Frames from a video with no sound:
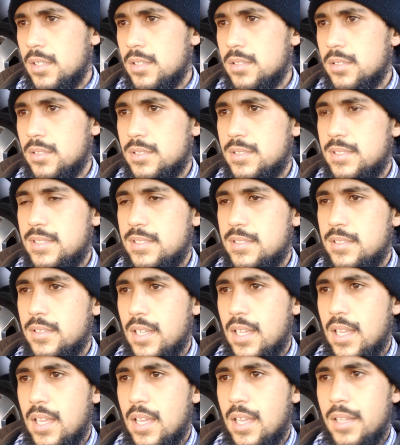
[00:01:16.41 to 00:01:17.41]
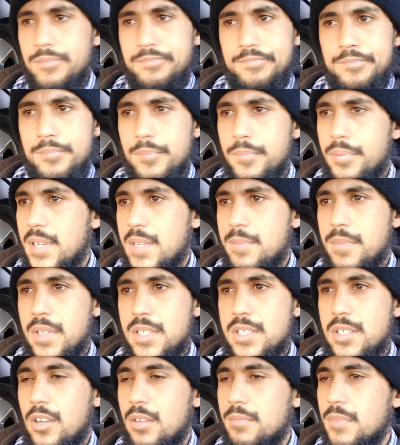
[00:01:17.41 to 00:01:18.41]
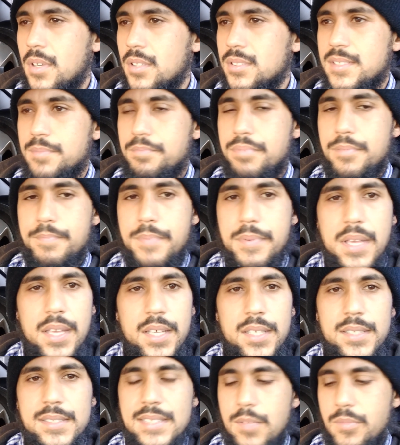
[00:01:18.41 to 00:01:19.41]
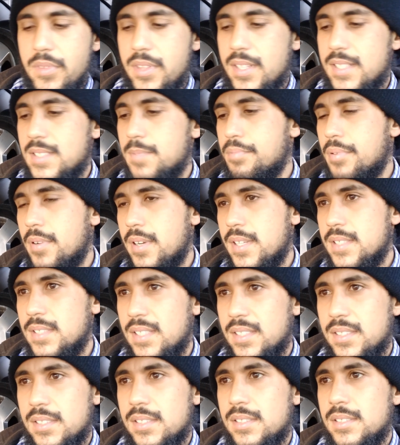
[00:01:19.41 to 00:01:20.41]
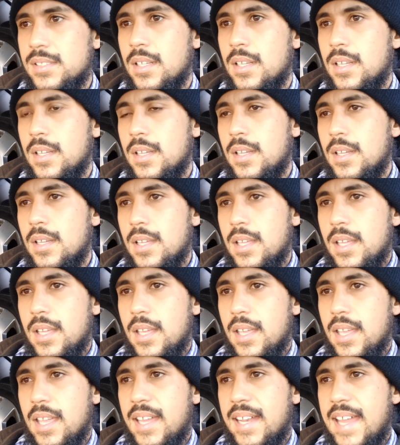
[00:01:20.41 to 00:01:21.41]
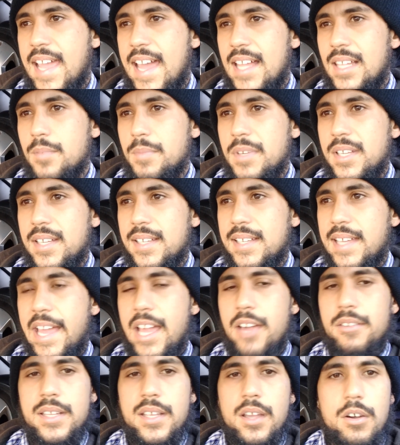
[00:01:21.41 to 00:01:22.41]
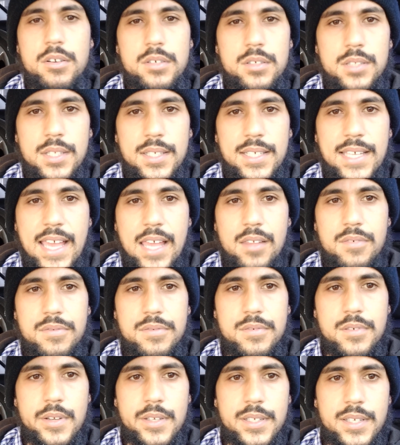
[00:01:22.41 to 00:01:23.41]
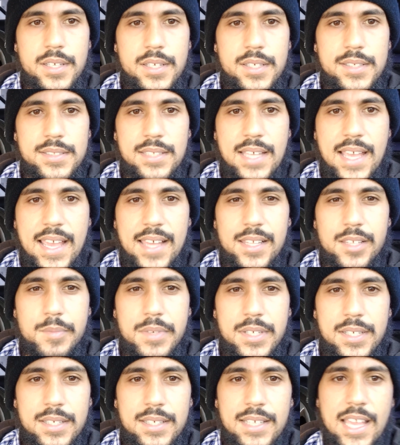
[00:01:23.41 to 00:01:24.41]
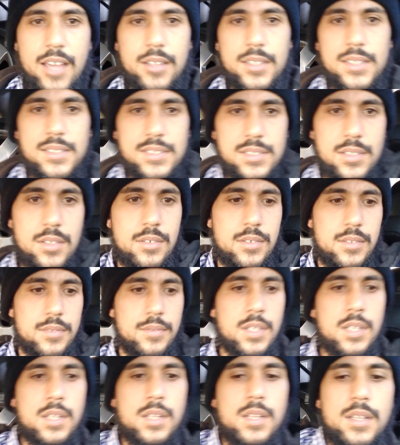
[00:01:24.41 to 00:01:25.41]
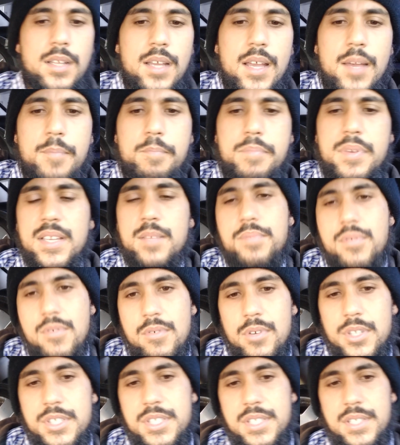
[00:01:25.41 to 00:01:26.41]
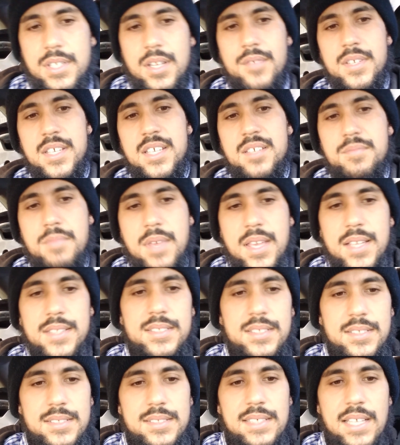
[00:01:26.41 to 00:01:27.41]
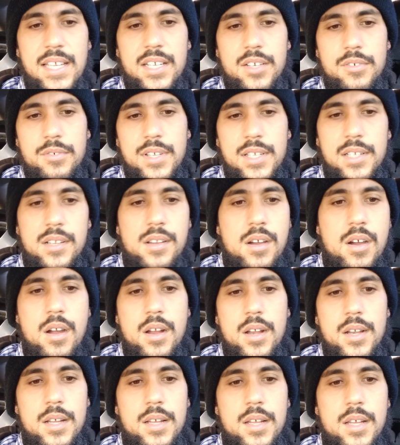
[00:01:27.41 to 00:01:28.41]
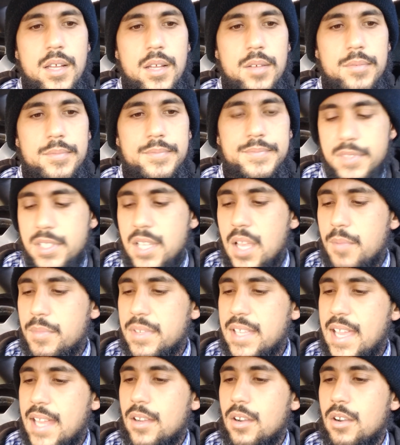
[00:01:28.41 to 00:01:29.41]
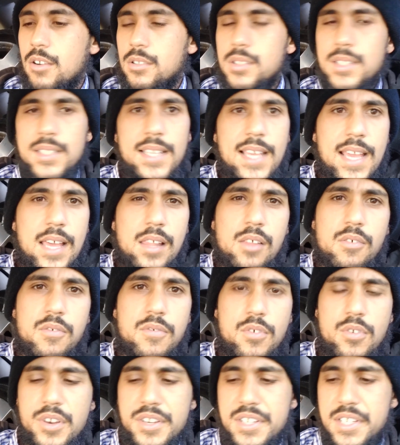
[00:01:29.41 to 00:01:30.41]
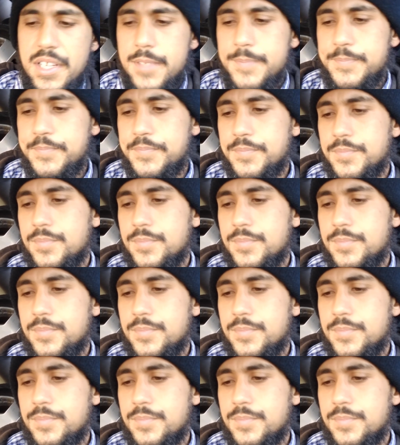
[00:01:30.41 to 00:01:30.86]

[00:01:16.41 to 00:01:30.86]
So it's uh, pretty much almost as big as some of these prisons. And Alameda County, Oakland, California is in Alameda County. So a big portion of inmates in Santa Rita are um, coming out of Oakland, California.